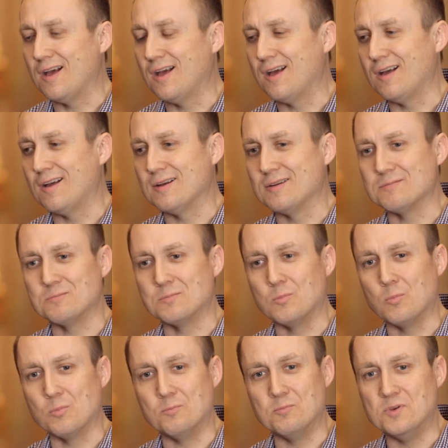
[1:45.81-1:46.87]
uh,
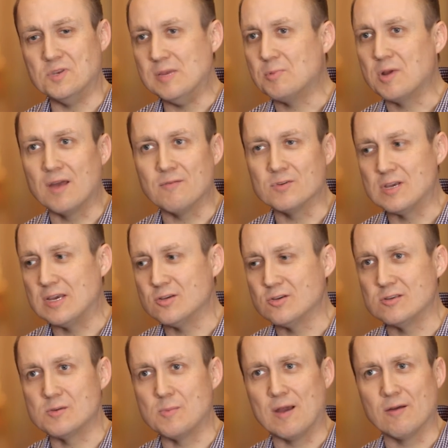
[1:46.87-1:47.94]
deep
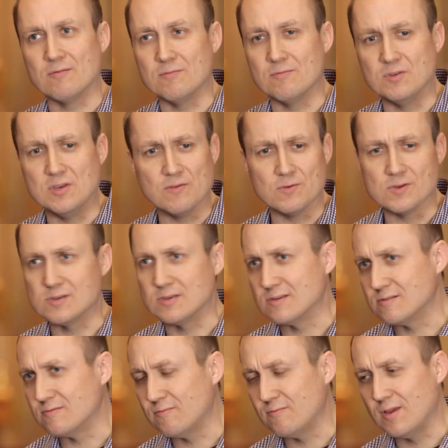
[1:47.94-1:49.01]
conversations about
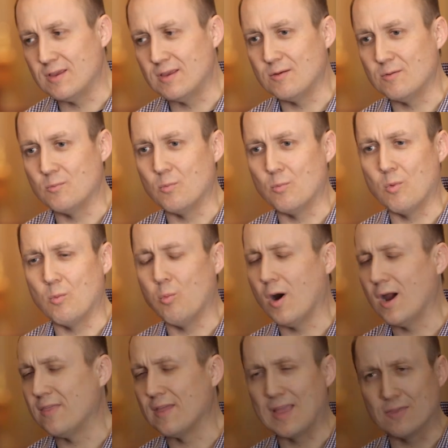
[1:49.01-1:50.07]
differences and
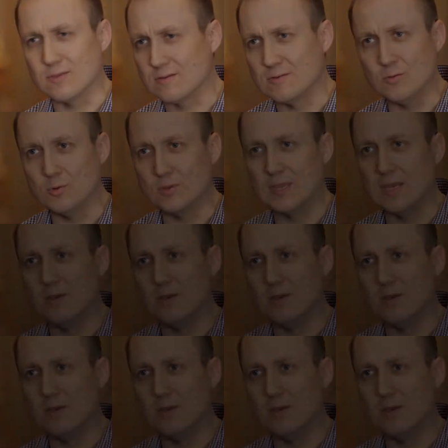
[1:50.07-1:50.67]
why the Catholics do what